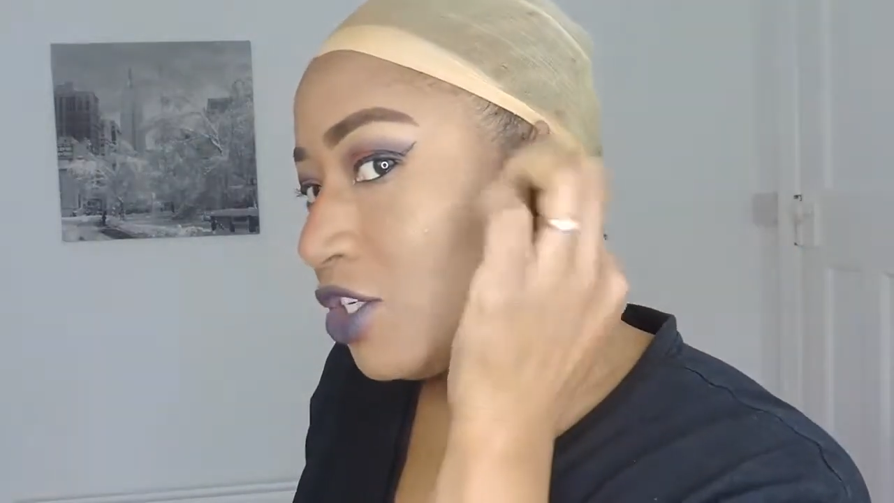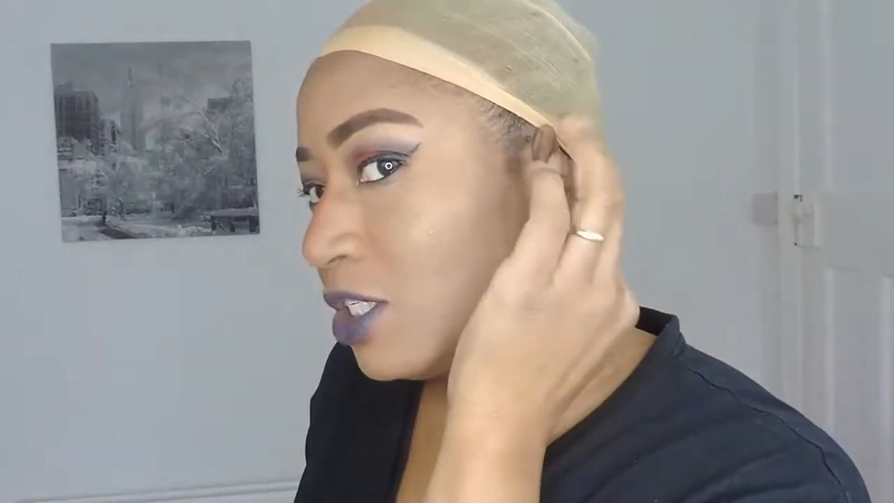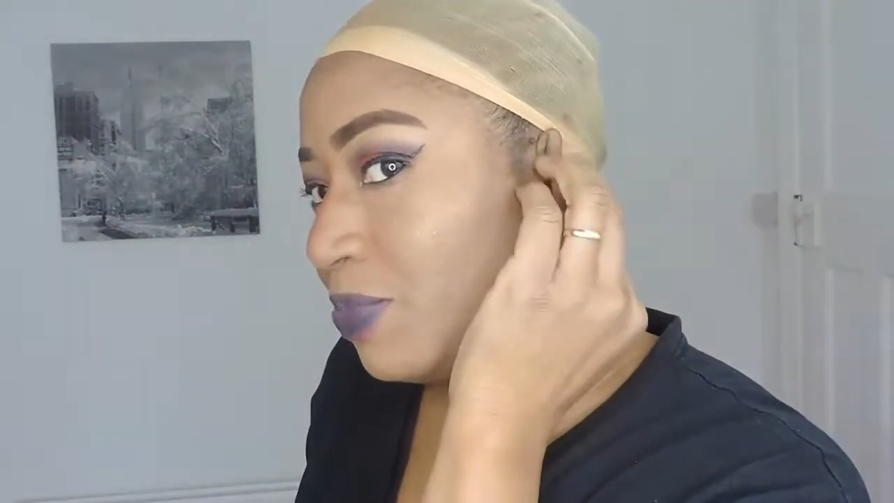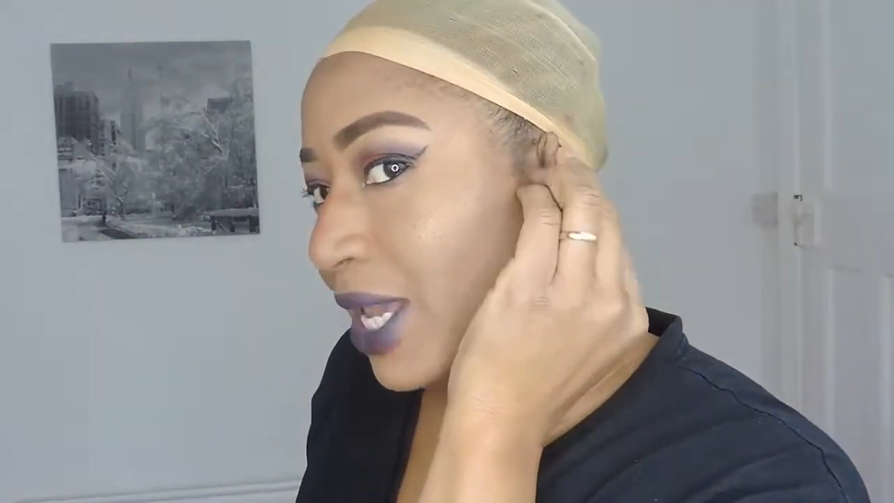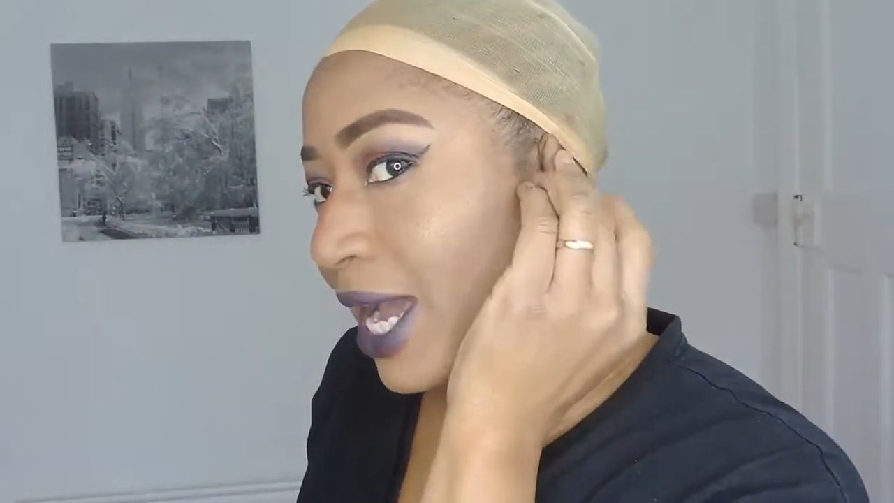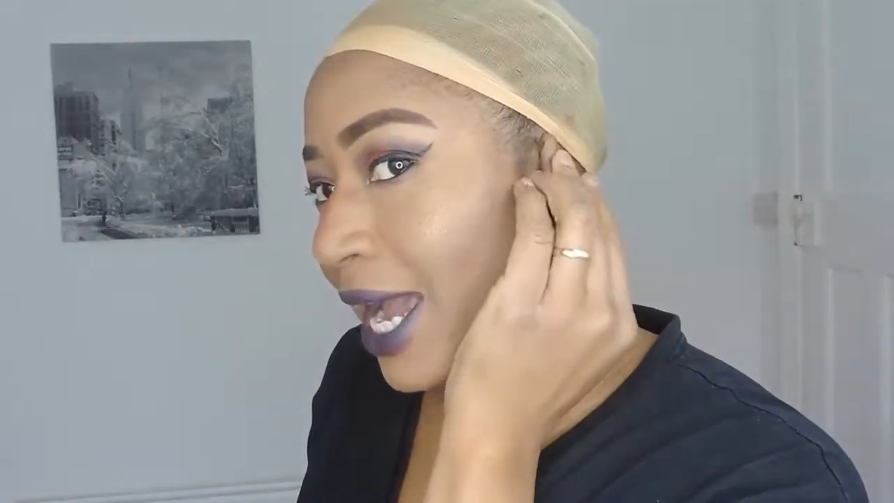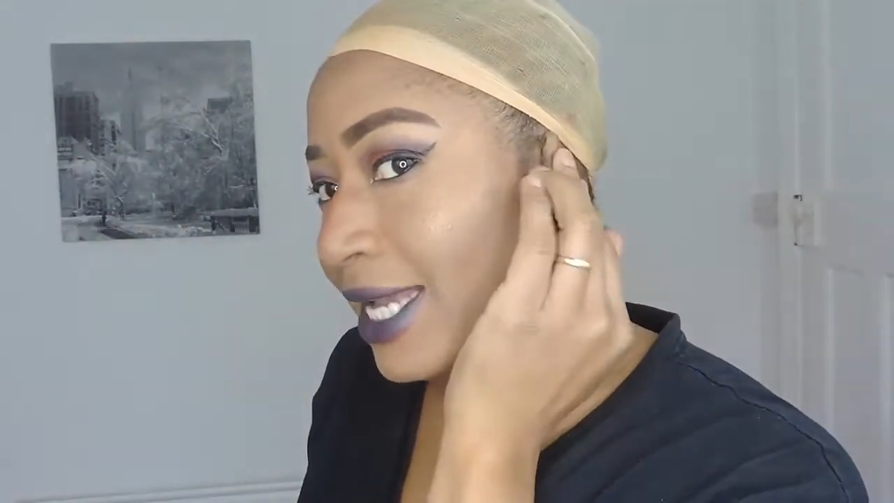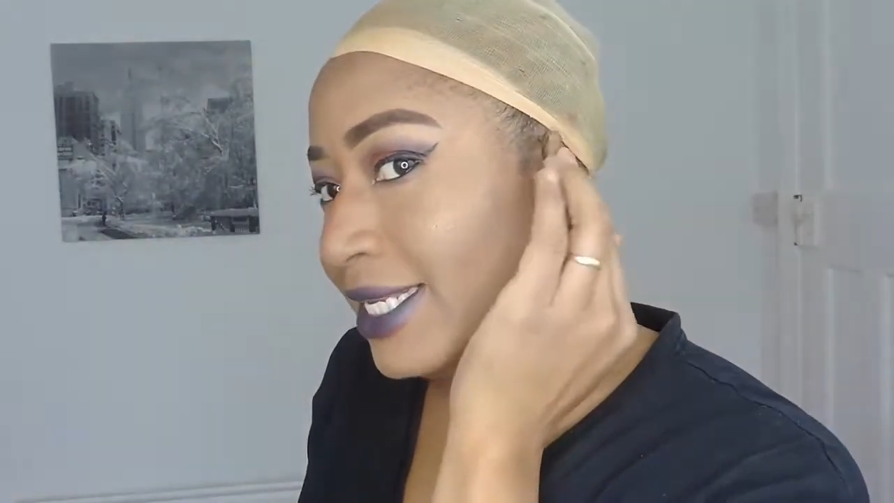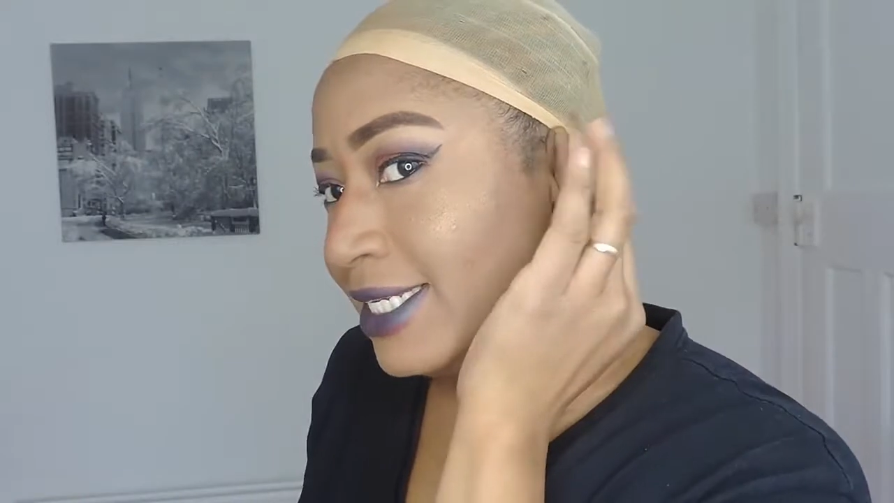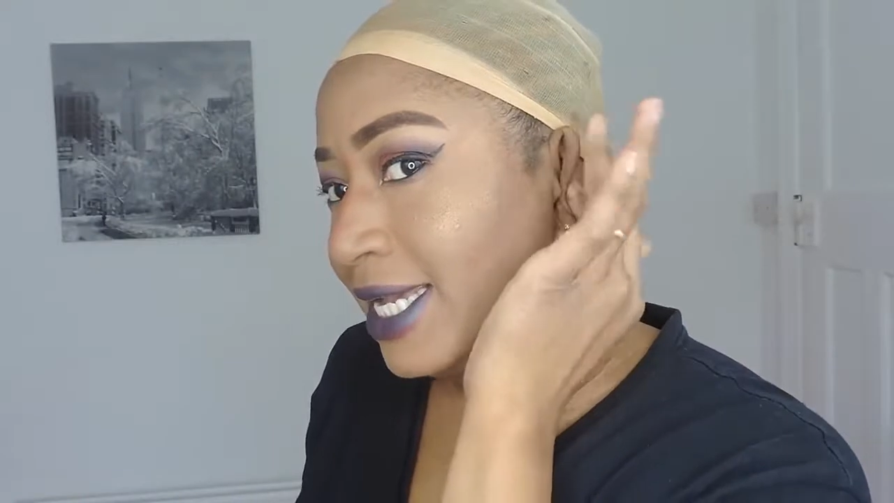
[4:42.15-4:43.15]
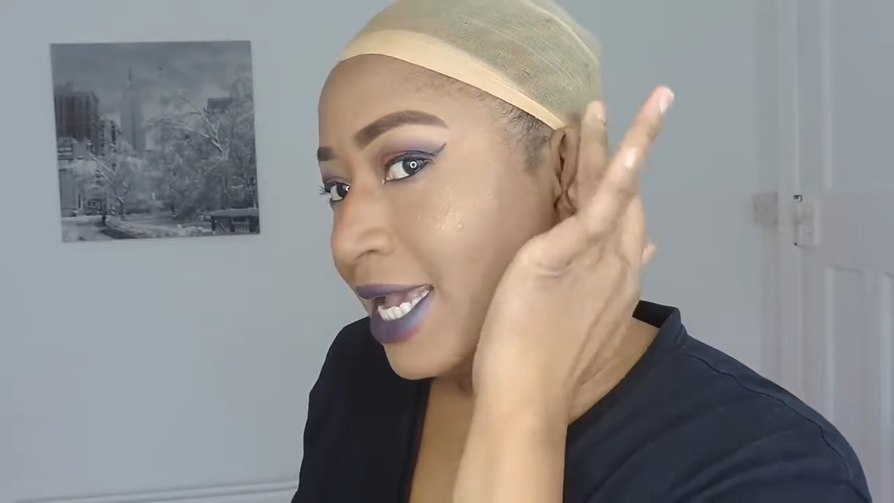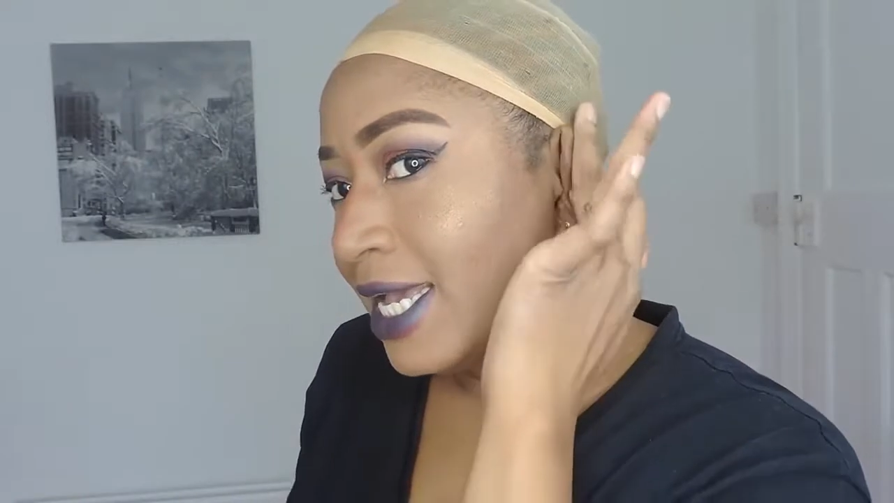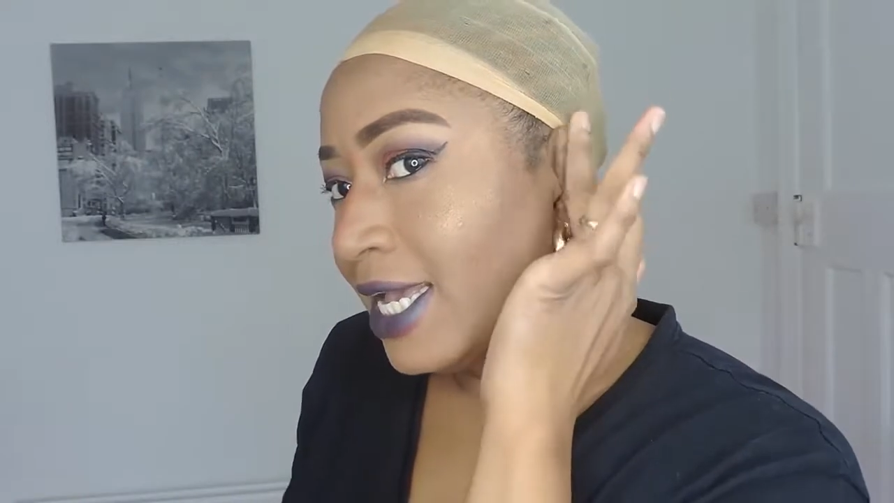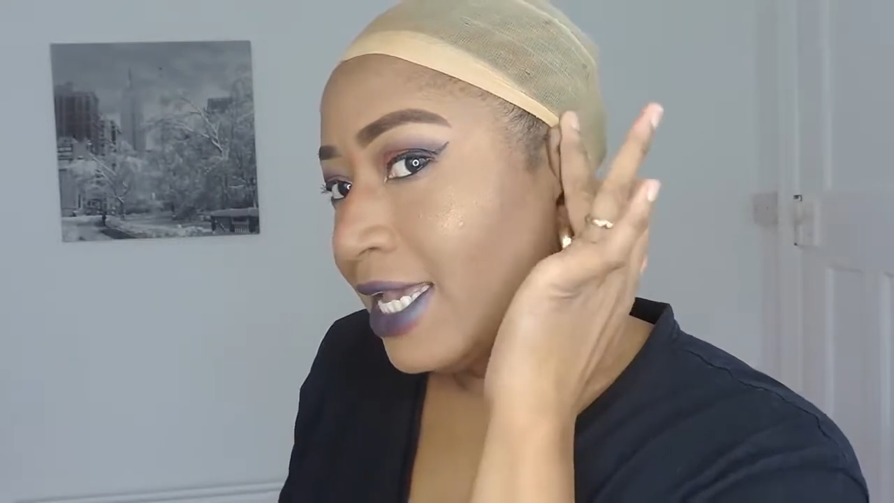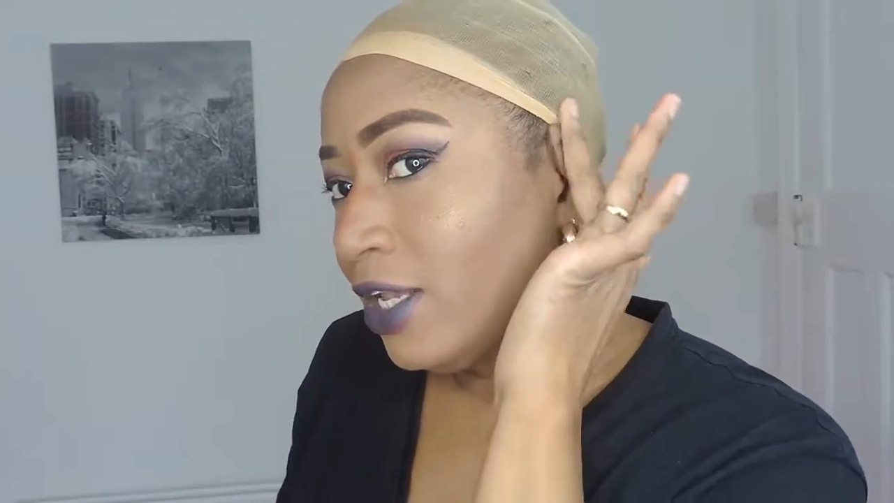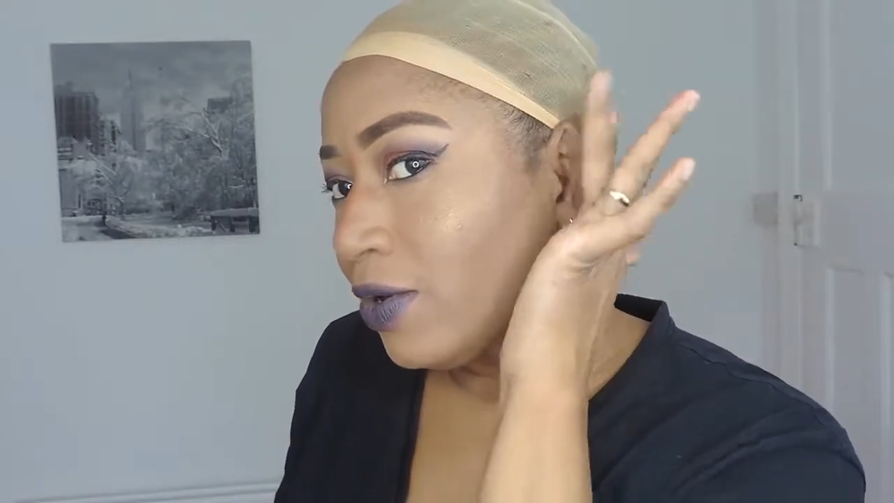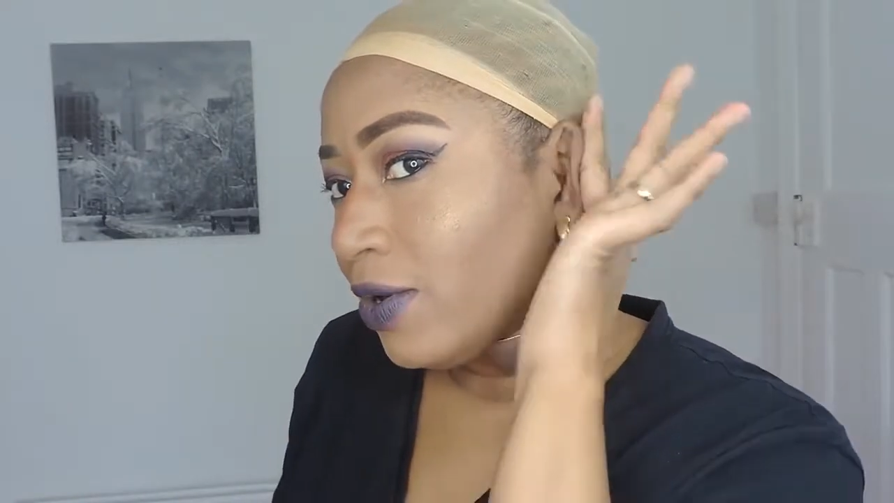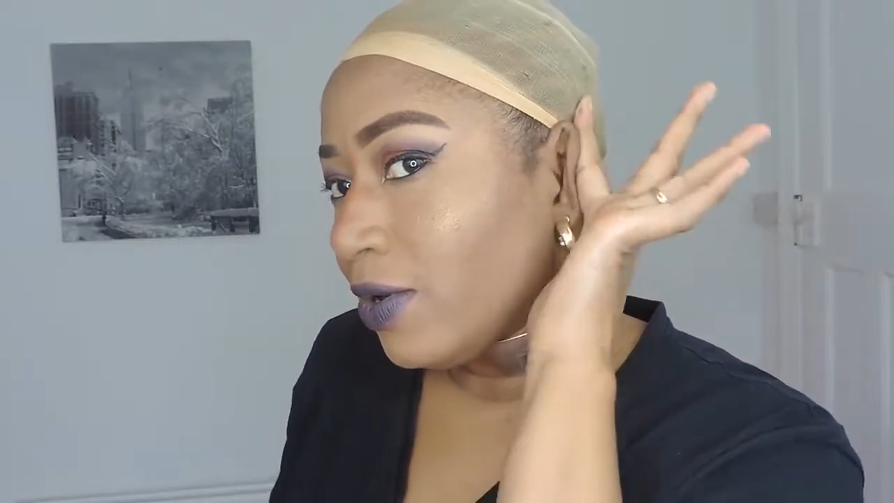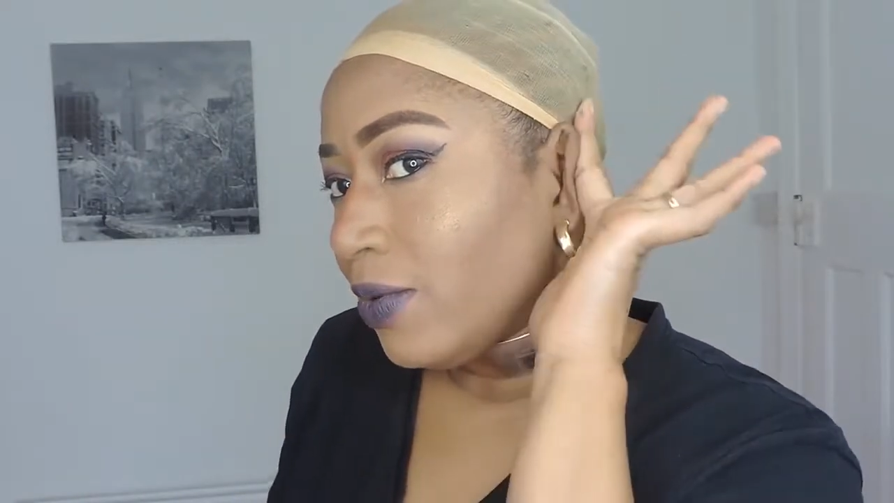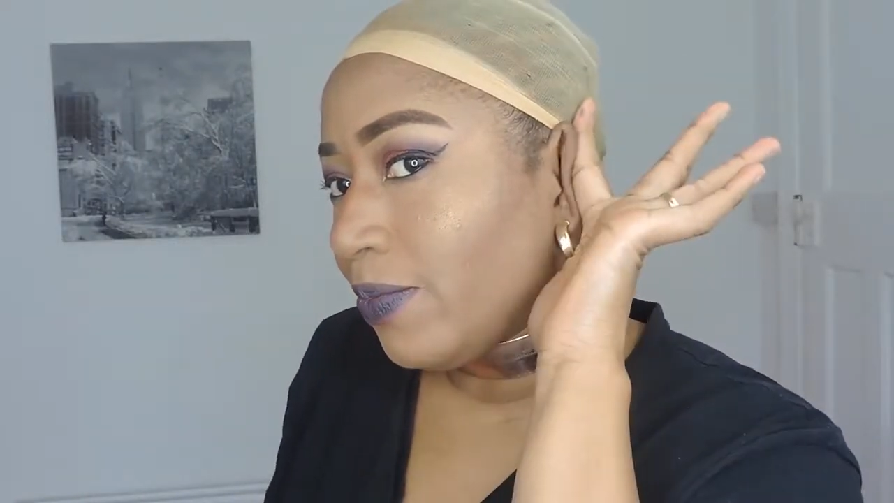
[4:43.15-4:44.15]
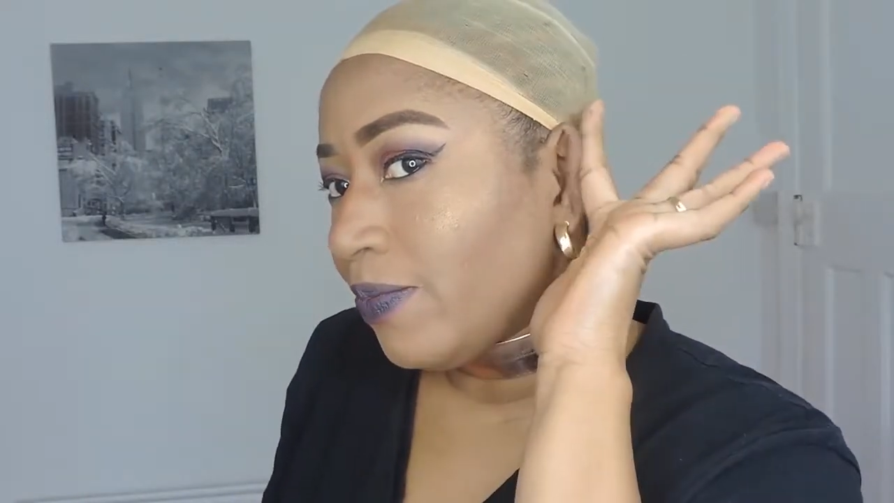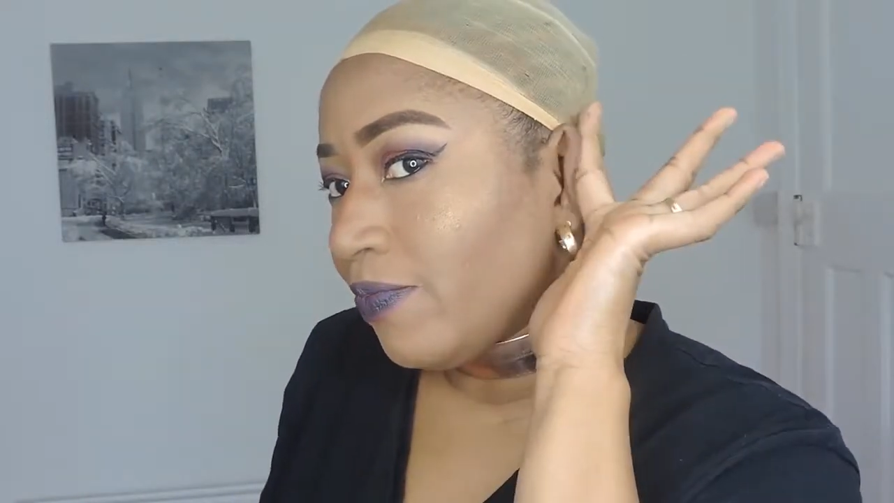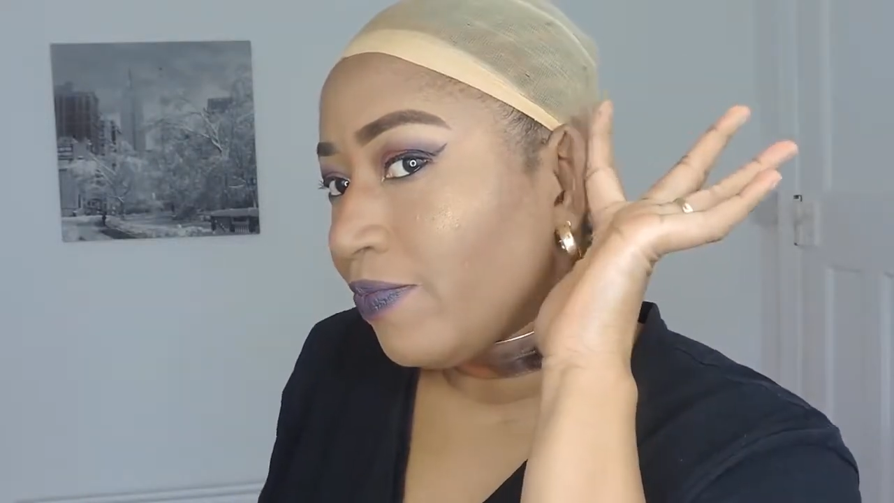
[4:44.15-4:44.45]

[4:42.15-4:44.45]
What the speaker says: just behind your